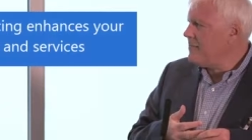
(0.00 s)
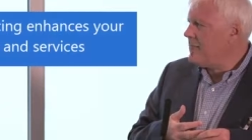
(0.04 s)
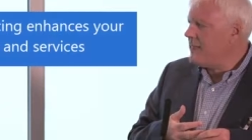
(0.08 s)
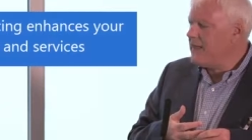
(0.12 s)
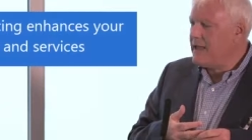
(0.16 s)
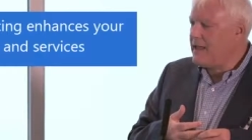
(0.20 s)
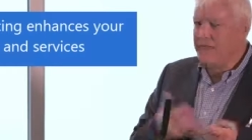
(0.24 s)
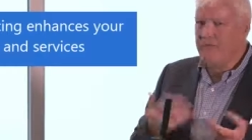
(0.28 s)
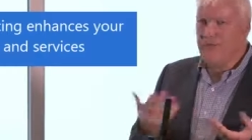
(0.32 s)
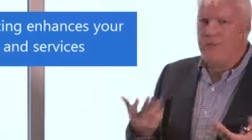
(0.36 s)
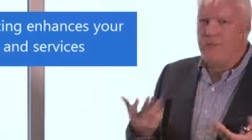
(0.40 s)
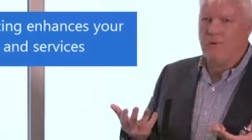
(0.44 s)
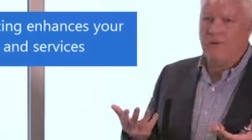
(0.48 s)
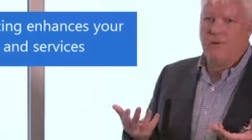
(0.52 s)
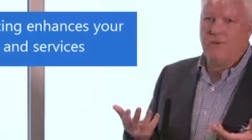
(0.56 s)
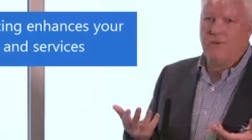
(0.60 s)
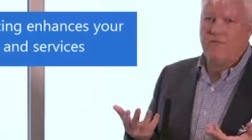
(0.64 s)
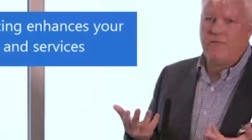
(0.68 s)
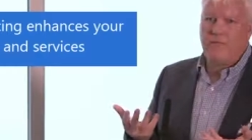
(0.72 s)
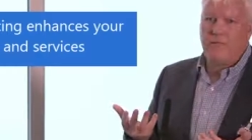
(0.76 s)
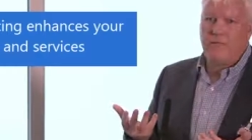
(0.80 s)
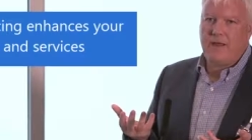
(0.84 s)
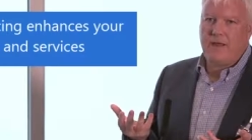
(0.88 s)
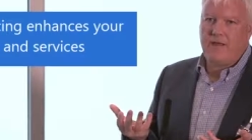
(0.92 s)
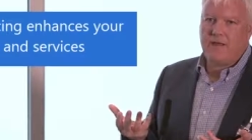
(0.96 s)
give you more
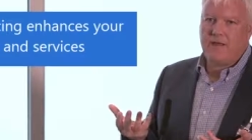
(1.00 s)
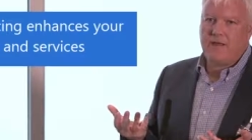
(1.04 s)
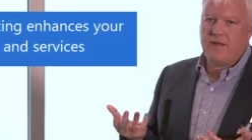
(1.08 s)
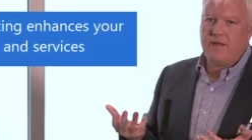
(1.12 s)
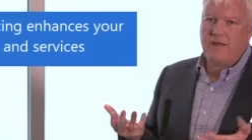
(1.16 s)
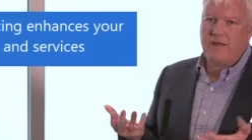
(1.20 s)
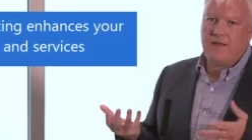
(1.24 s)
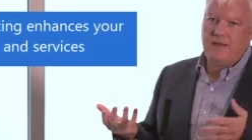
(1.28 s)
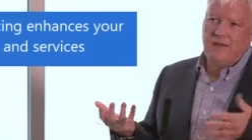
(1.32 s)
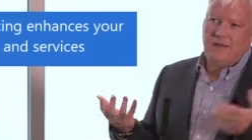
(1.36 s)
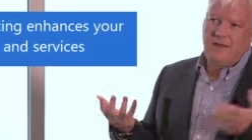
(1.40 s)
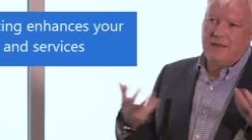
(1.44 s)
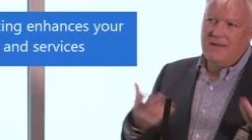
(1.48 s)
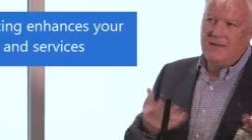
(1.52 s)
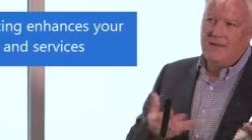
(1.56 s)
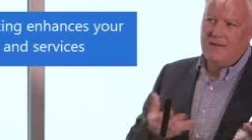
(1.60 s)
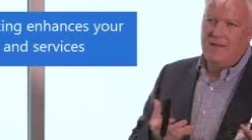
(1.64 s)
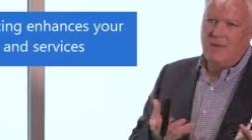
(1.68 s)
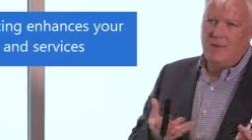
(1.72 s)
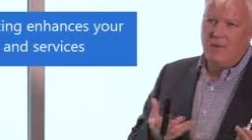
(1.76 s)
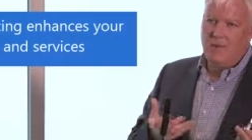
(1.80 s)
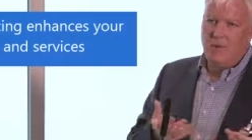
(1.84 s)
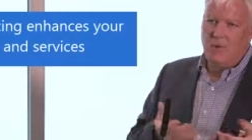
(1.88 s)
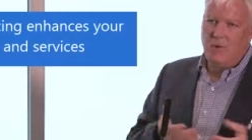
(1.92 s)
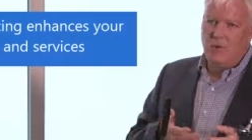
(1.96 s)
information
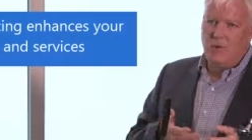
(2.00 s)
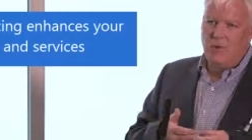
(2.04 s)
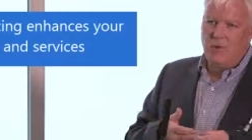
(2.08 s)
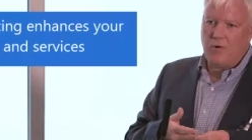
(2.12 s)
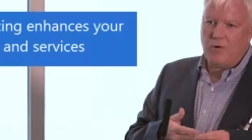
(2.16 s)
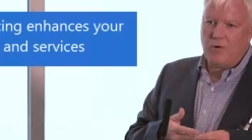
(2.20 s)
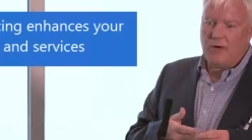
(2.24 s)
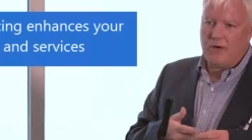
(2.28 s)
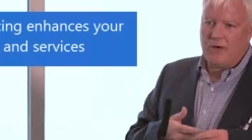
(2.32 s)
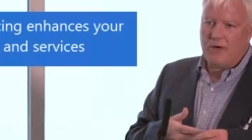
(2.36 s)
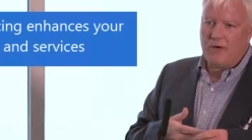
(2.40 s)
and more